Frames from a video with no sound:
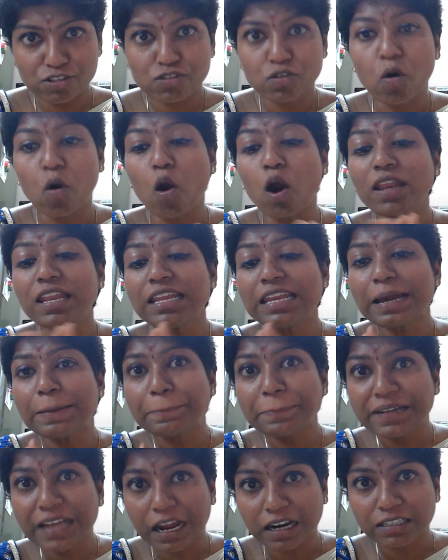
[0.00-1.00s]
So on an
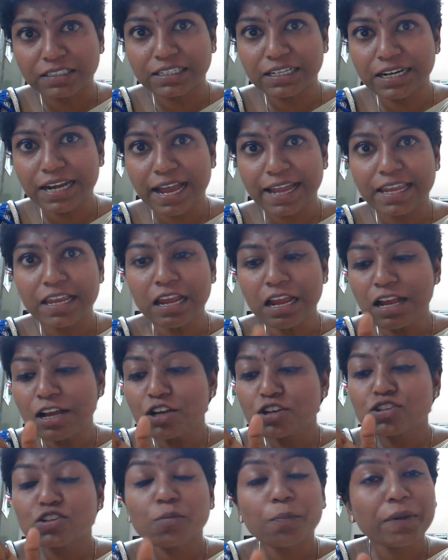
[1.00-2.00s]
abducted eye,
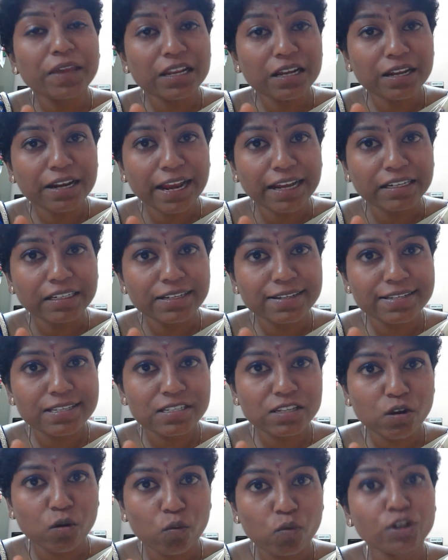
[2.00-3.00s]
superior
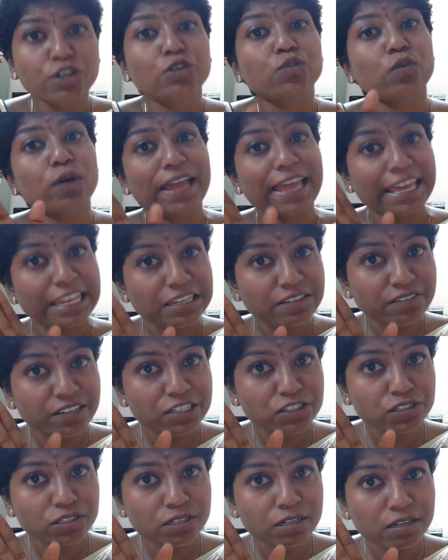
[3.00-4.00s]
rectus would do
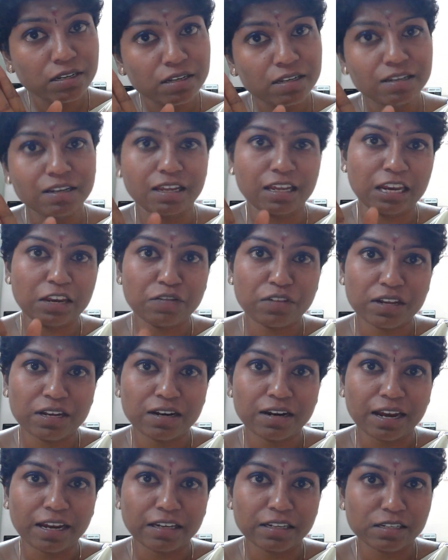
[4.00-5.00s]
elevation,
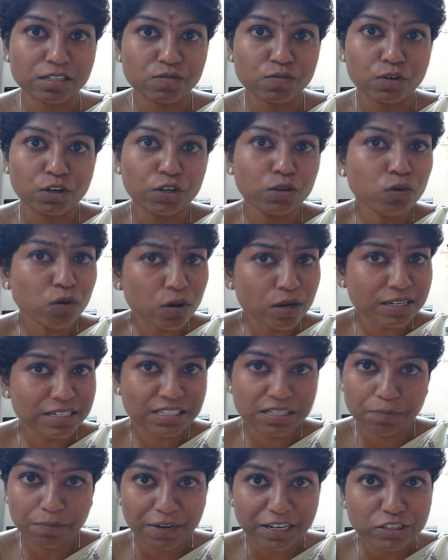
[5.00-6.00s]
inferior rectus would do
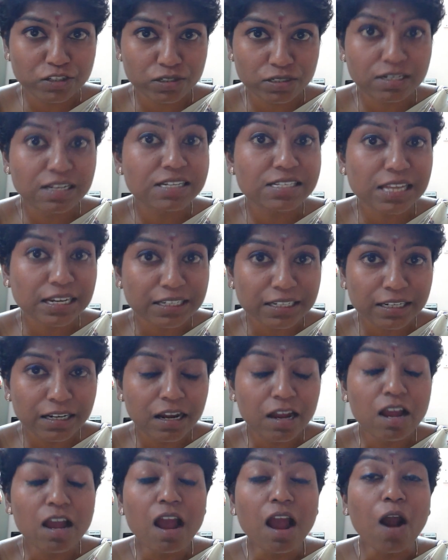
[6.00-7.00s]
depression. Is that
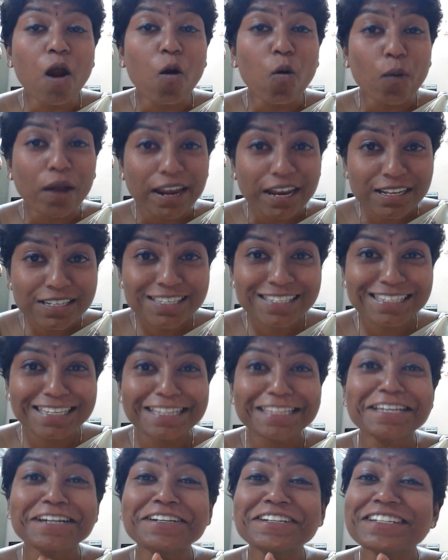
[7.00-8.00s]
clear? Whereas
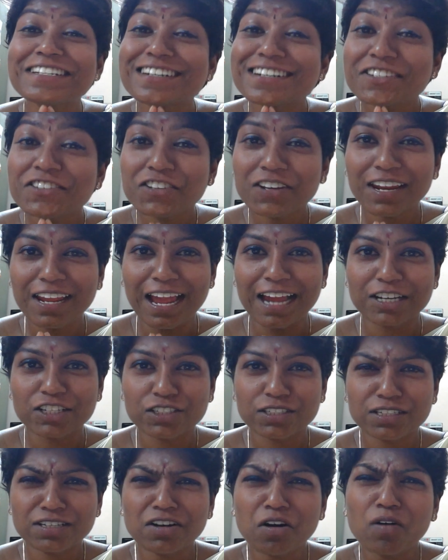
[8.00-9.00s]
their tertiary
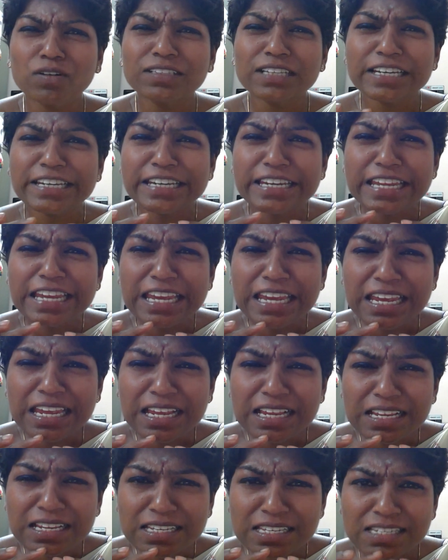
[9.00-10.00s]
action or the
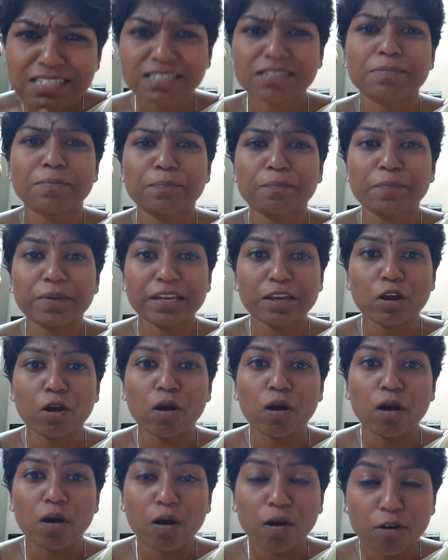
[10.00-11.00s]
least
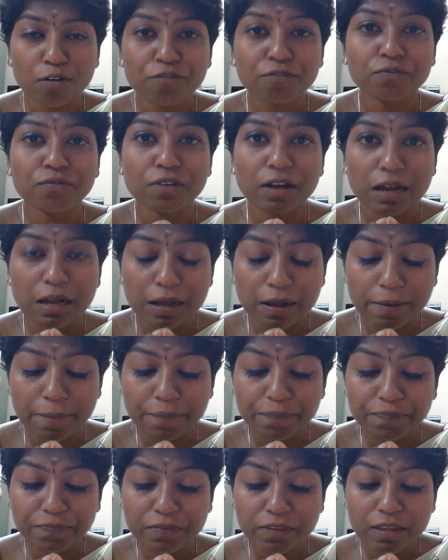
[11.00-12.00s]
bit of
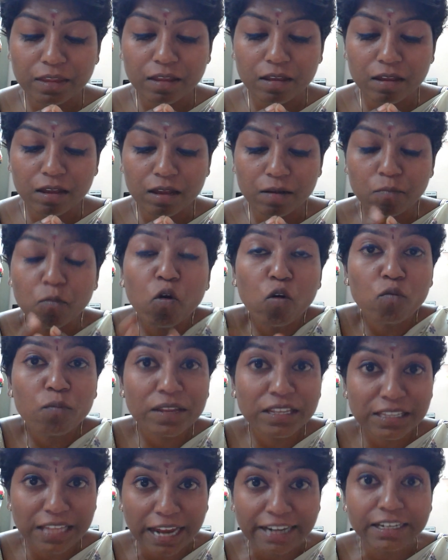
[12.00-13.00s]

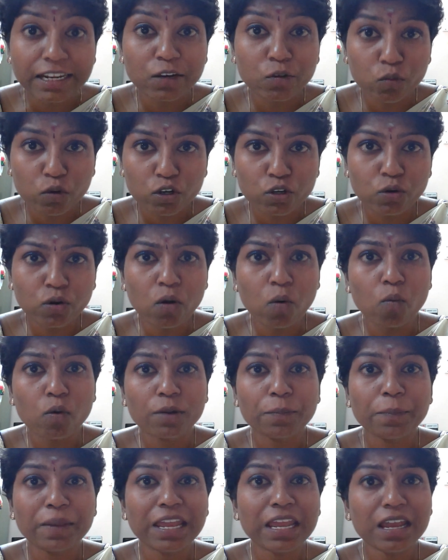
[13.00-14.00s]
movement that it
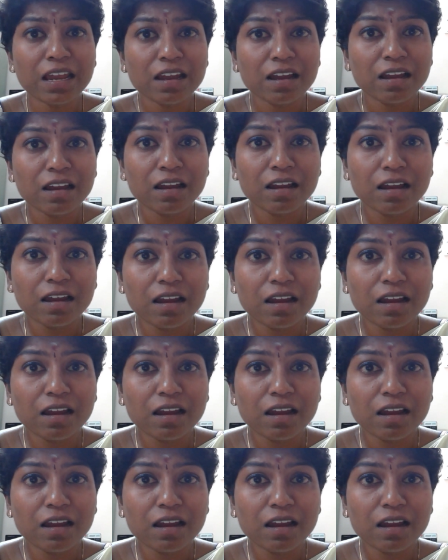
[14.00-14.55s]
would be